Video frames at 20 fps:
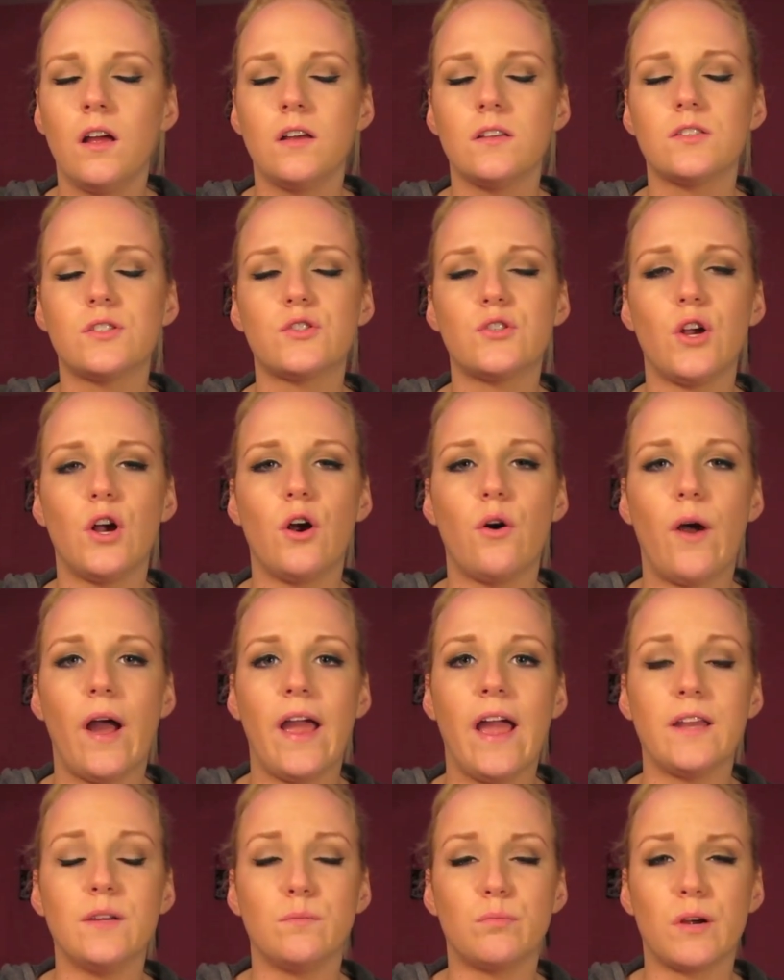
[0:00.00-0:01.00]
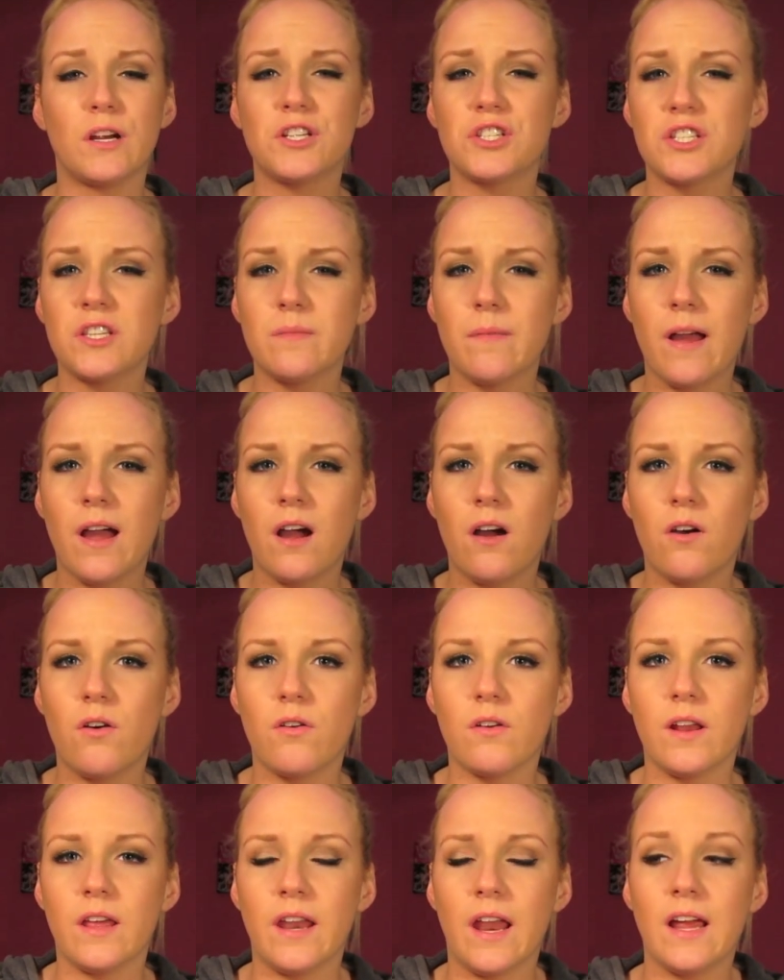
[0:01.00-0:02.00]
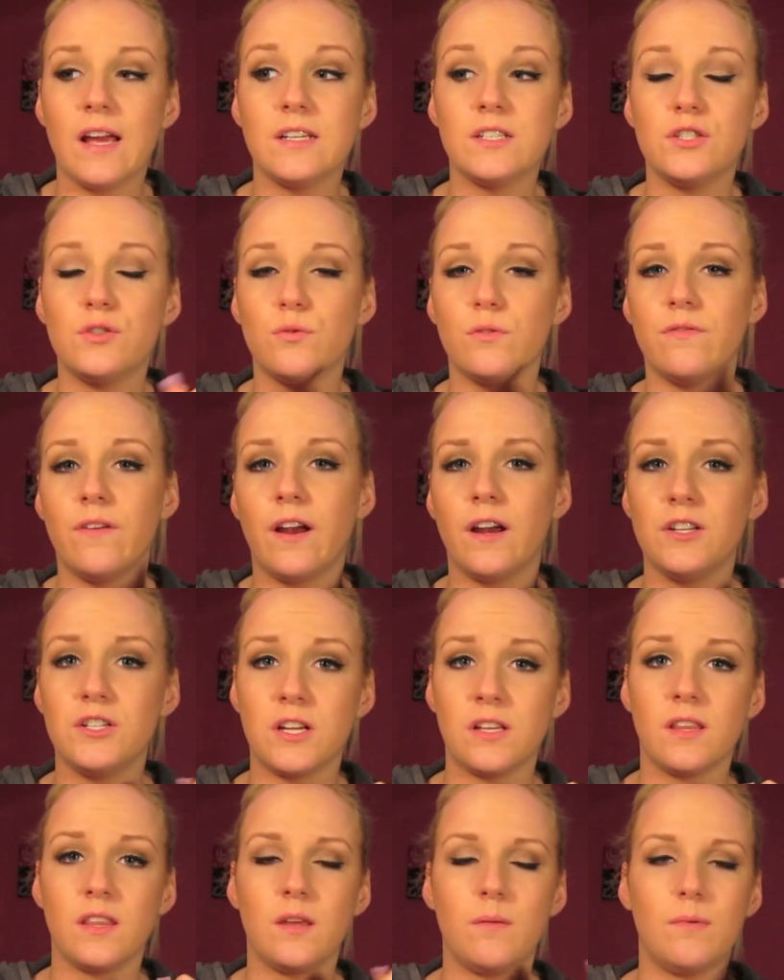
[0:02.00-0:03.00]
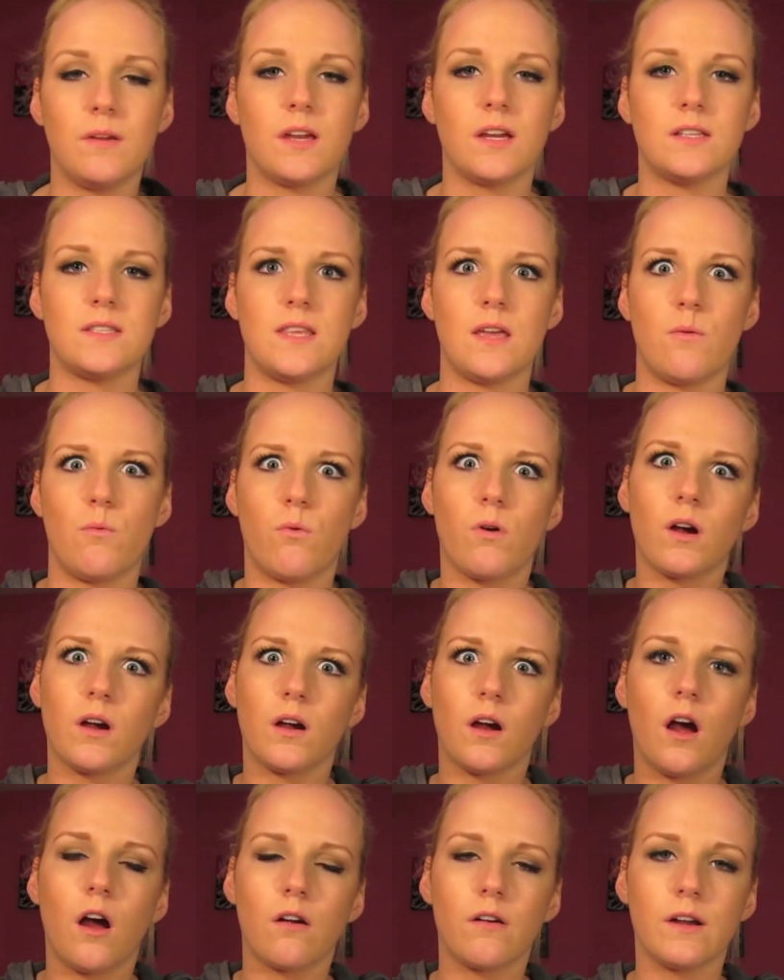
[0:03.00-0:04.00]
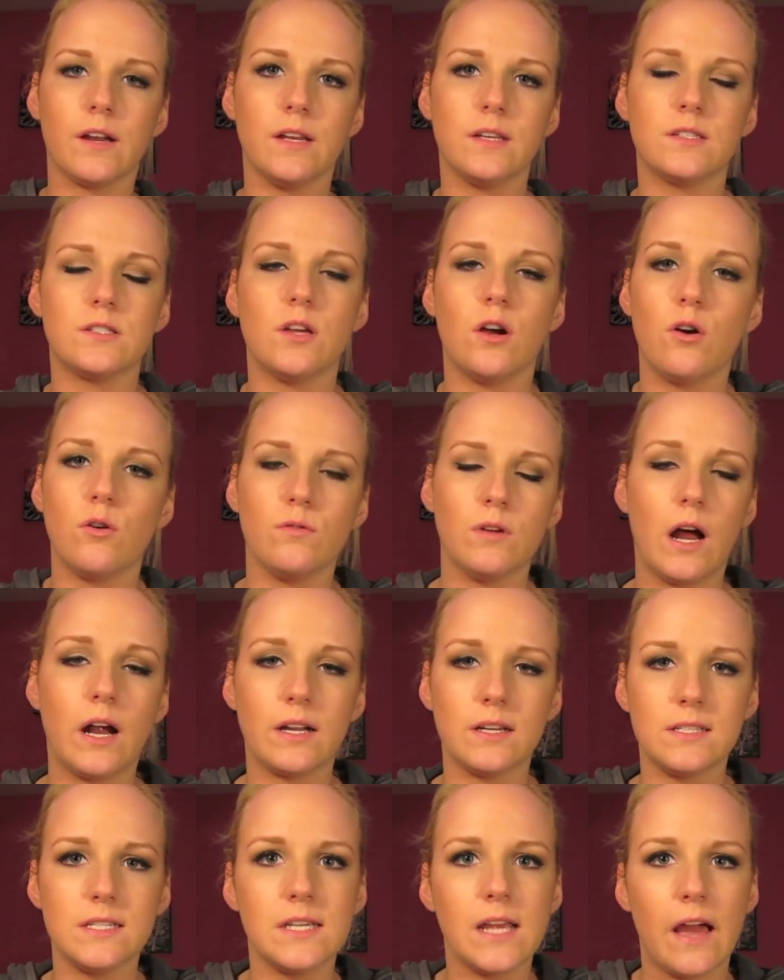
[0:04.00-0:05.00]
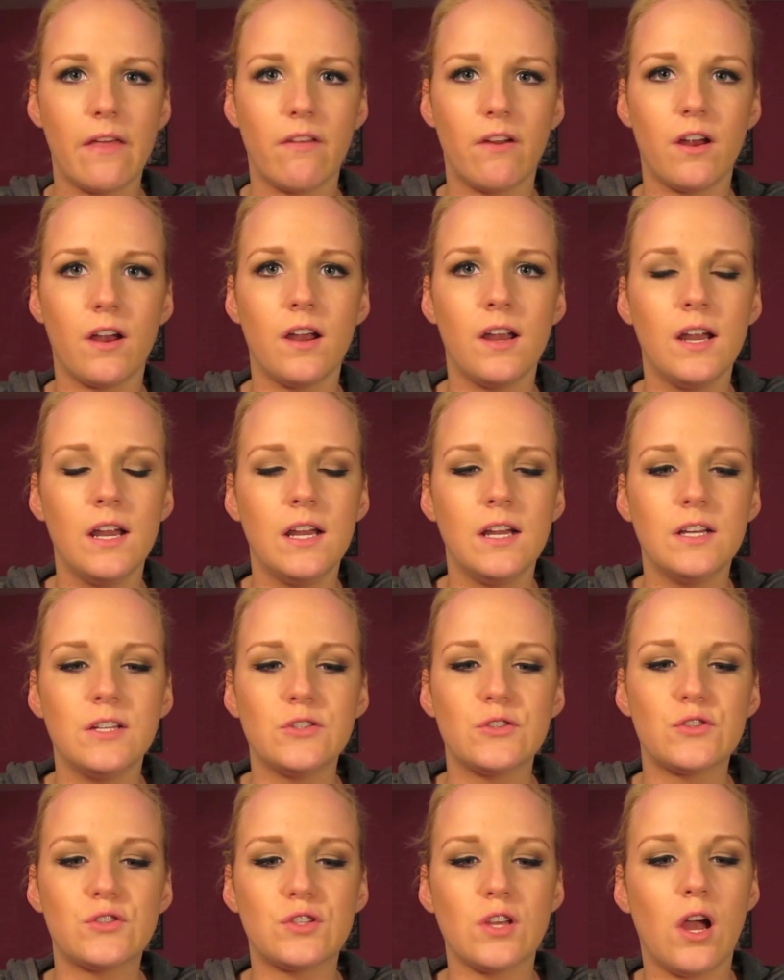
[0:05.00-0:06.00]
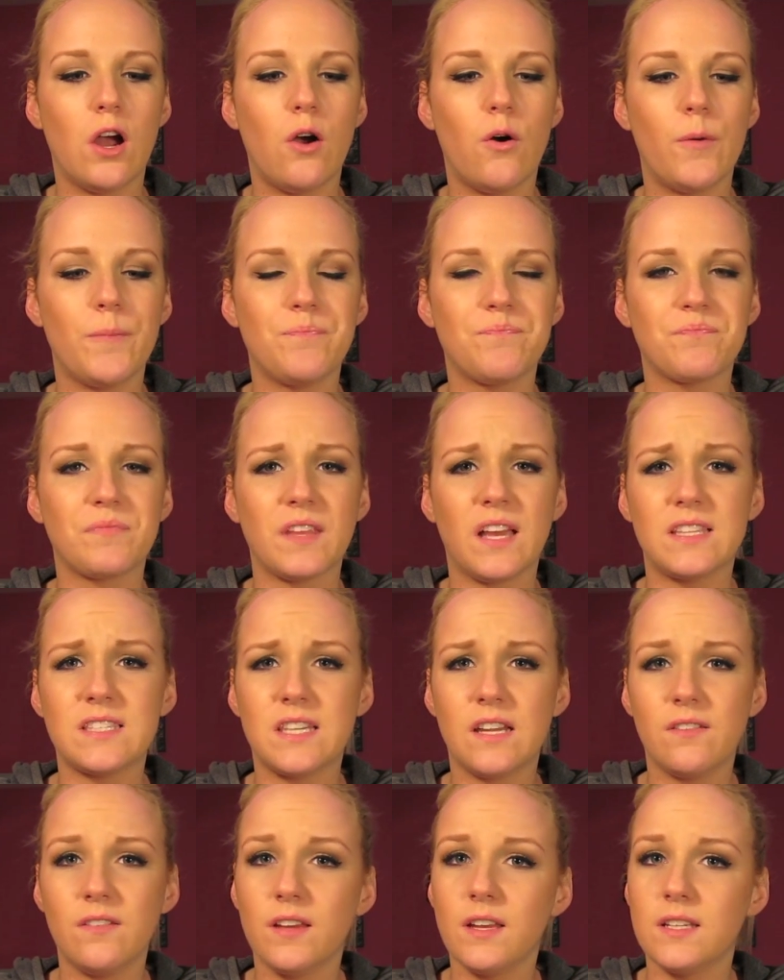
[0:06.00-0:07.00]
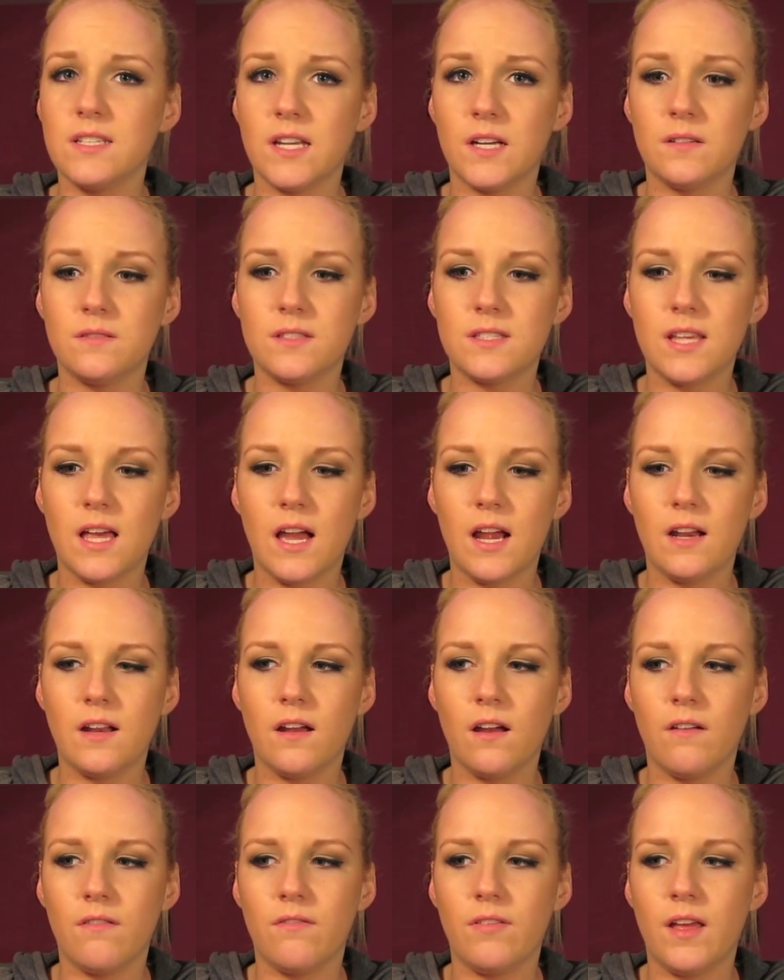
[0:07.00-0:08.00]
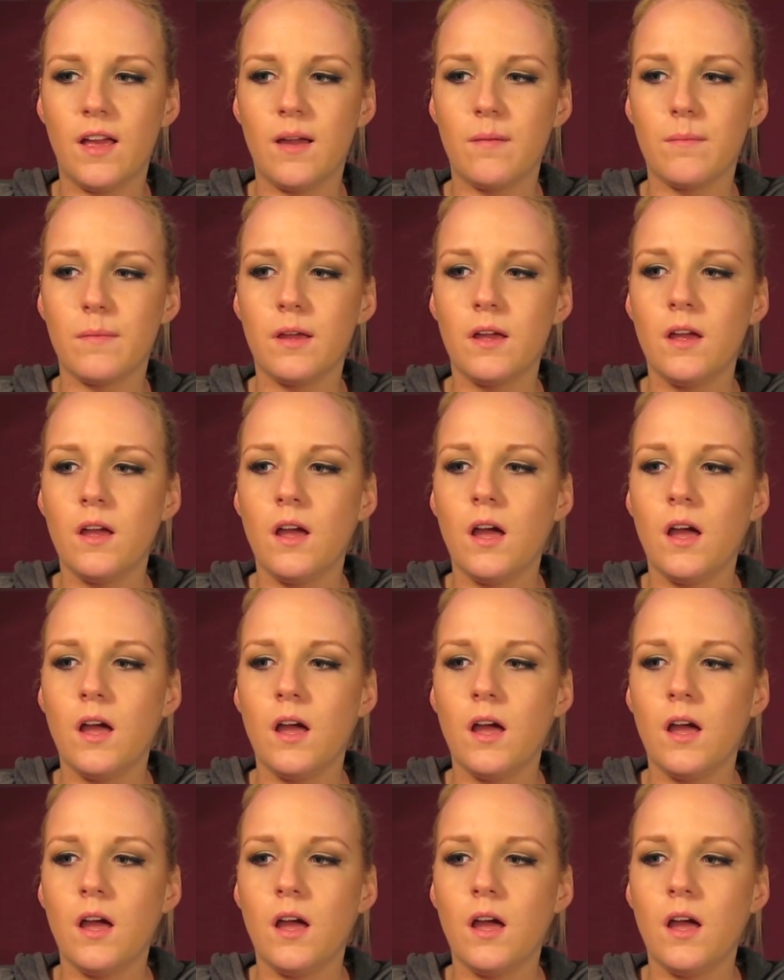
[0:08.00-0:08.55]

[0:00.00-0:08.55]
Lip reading: so I had to brush them out, and I had to do it very gently because they were already so knotted together. So that's definitely a downside of them.